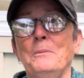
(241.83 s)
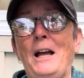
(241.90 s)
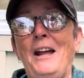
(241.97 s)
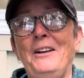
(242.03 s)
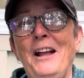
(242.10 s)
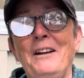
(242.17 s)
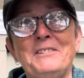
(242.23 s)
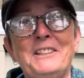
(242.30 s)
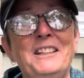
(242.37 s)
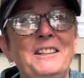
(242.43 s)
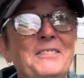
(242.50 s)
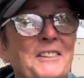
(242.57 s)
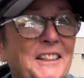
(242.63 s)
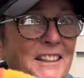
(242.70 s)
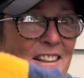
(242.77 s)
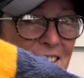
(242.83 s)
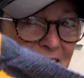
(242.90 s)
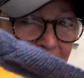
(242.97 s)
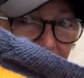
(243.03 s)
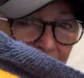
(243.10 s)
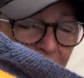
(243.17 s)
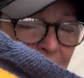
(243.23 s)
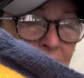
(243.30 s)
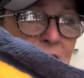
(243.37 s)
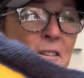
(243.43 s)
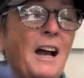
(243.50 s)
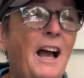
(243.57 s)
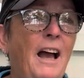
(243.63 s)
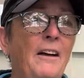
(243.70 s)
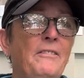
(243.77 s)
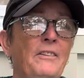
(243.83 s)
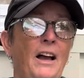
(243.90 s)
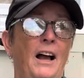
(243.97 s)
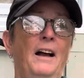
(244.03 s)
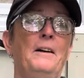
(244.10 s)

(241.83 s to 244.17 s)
I don't have TV here. I do have